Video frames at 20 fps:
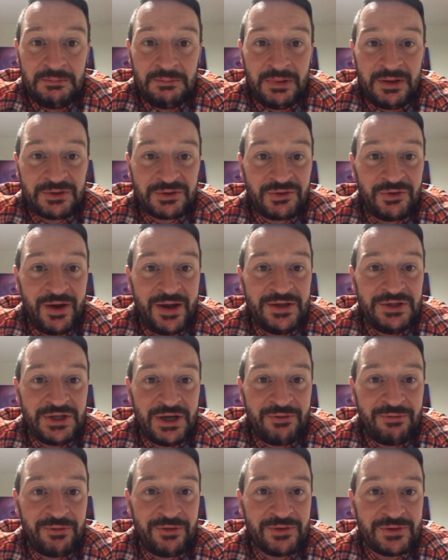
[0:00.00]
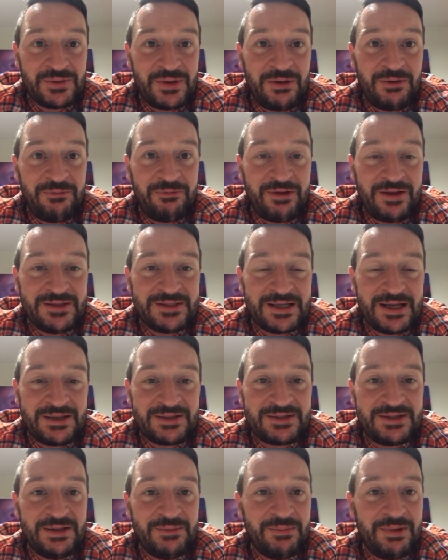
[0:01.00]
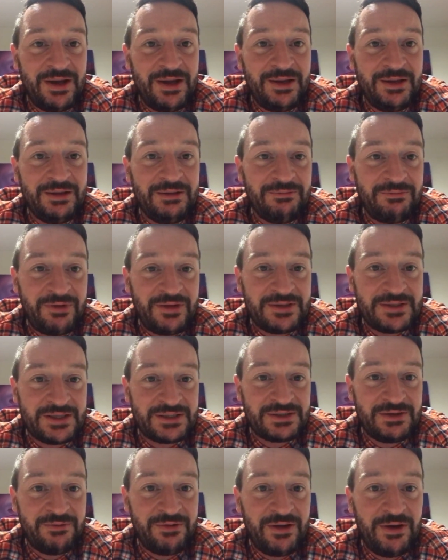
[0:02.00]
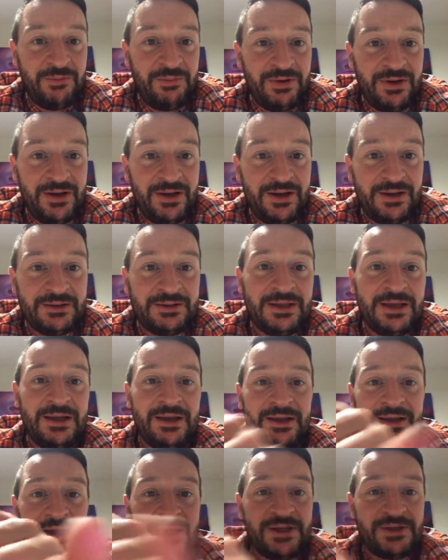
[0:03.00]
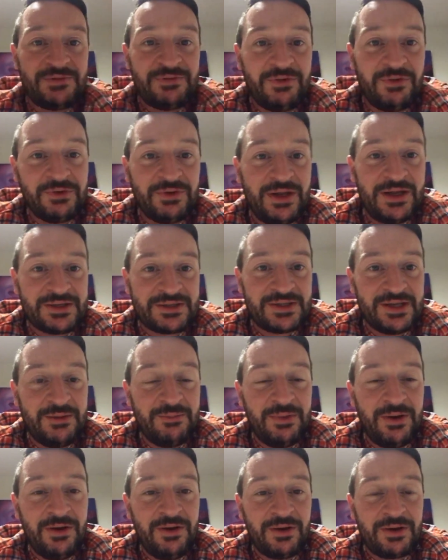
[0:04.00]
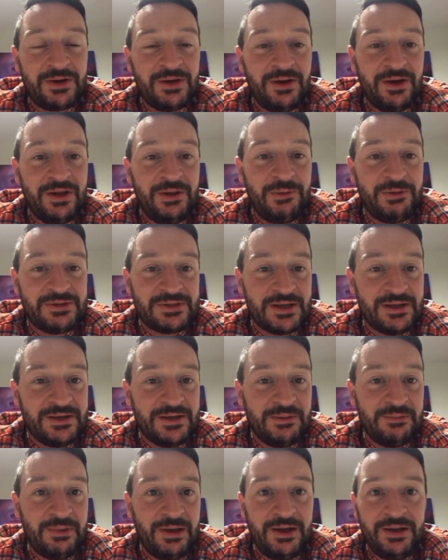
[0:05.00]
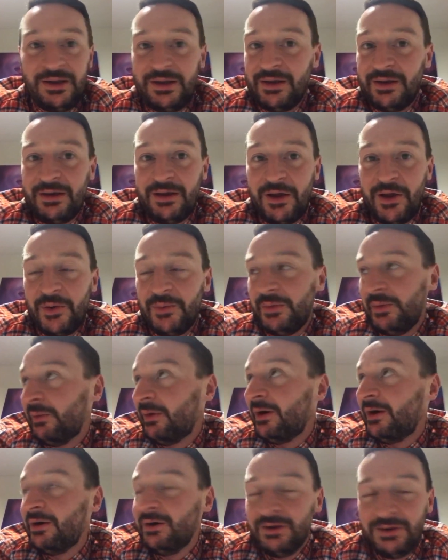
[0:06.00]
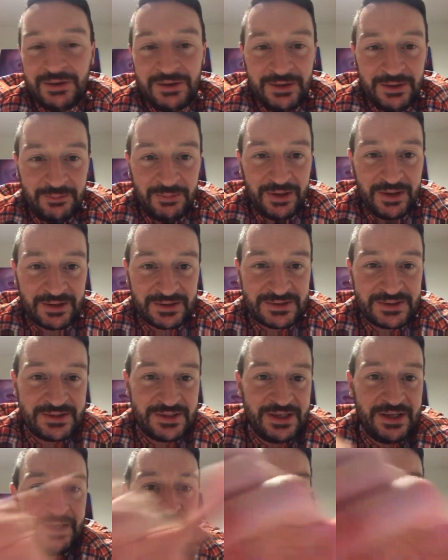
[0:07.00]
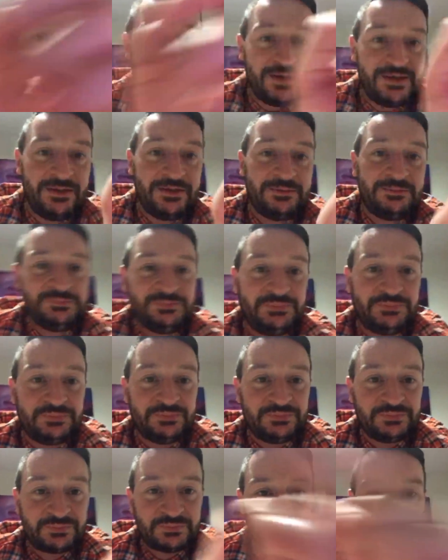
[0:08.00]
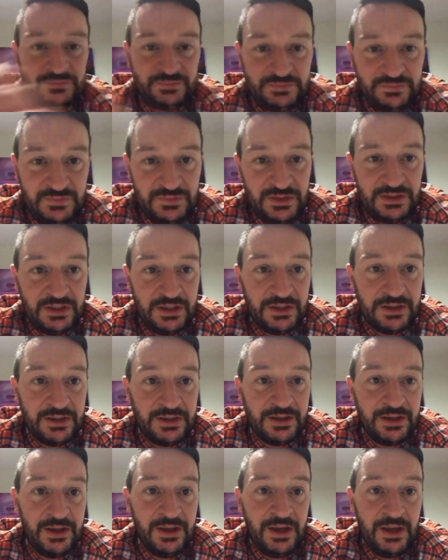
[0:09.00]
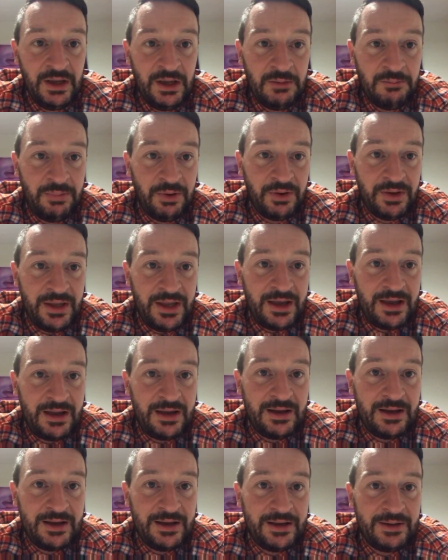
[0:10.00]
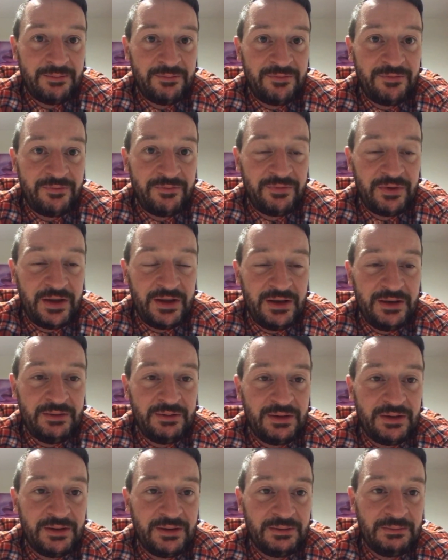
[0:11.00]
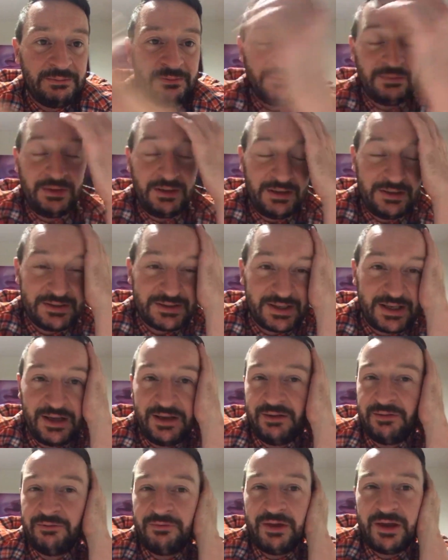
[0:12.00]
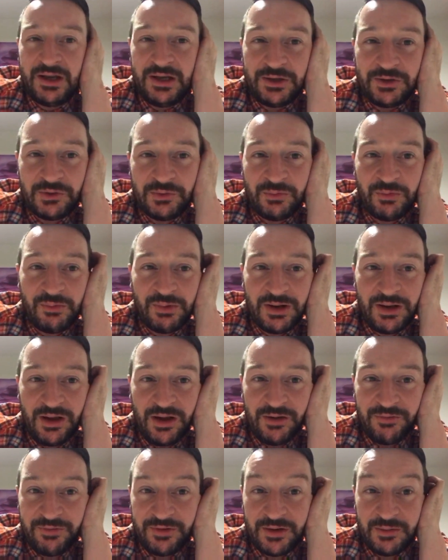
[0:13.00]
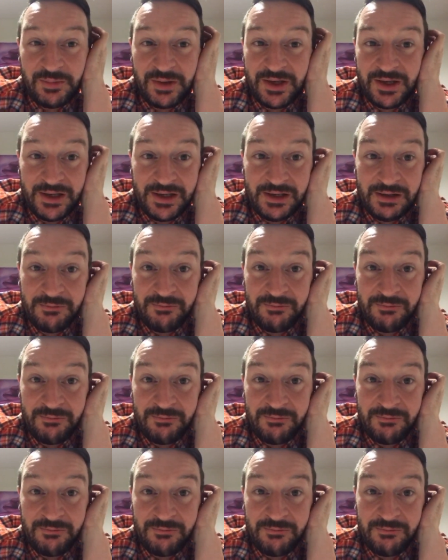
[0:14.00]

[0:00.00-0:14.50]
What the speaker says: That's great, Jaffa, as well. Fantastic, mate. Fantastic for helping out. King's Fung, that's it, Mark. Are you attending, mate? I hope you are. Be nice to see you again. But yeah, I am feeling, like I say, really good with my life at the minute.